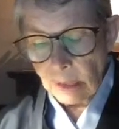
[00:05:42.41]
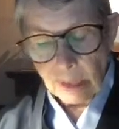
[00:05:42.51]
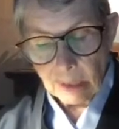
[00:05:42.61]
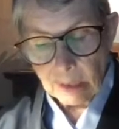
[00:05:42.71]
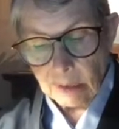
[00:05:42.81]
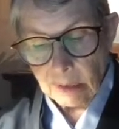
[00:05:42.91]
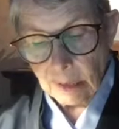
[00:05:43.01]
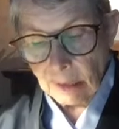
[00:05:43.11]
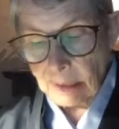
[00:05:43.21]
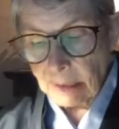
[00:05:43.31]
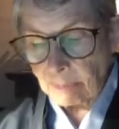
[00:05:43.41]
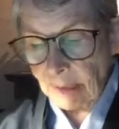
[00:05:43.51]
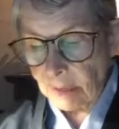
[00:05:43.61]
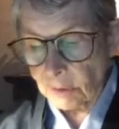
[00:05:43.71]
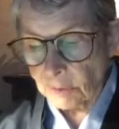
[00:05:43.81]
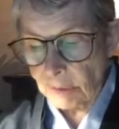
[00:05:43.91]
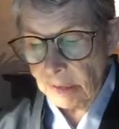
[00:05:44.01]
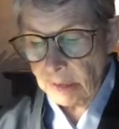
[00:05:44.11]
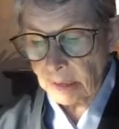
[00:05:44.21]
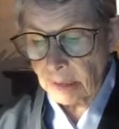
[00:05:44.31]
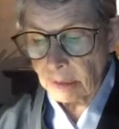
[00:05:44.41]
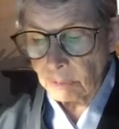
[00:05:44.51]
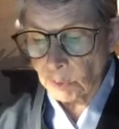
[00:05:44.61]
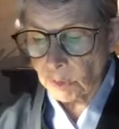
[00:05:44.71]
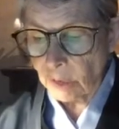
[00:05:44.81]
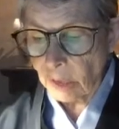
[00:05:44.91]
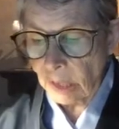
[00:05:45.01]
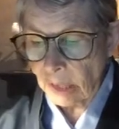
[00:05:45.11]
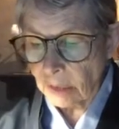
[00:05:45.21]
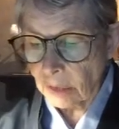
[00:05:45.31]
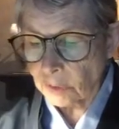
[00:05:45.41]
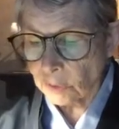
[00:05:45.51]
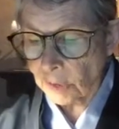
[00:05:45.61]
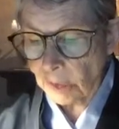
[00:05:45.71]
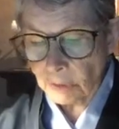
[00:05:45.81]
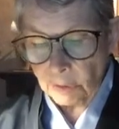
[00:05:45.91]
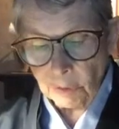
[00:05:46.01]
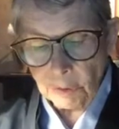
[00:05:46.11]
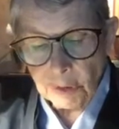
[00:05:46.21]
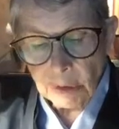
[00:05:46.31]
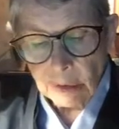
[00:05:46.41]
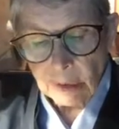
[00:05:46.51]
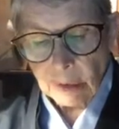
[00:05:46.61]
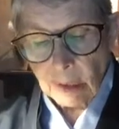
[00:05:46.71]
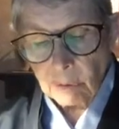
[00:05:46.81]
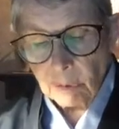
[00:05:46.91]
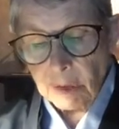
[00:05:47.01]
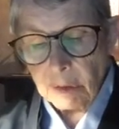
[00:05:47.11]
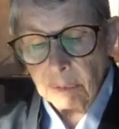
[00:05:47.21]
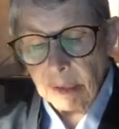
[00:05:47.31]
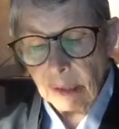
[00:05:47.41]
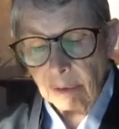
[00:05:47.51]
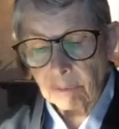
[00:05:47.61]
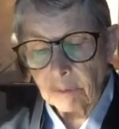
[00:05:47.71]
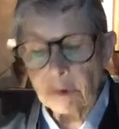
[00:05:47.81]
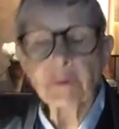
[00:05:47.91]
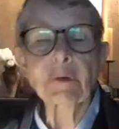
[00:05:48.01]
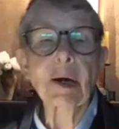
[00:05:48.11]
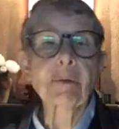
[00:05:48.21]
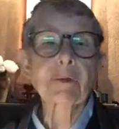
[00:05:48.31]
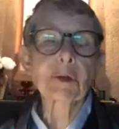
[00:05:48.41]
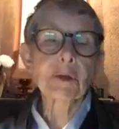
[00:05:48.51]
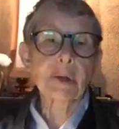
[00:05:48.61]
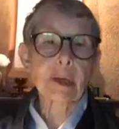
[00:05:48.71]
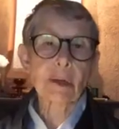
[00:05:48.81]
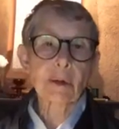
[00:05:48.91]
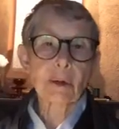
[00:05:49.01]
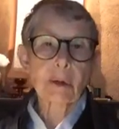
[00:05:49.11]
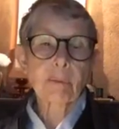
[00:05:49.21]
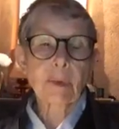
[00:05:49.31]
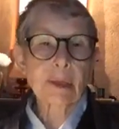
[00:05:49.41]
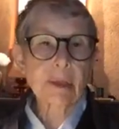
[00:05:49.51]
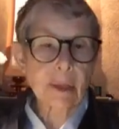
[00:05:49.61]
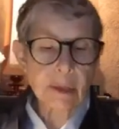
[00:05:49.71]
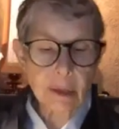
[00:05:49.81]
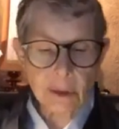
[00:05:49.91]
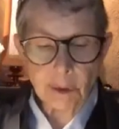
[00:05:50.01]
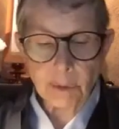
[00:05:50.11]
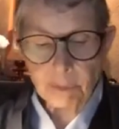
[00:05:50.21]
And incidentally, the man who translated the book, Harada Tangen Roshi, was to become 5 years later my Zen teacher.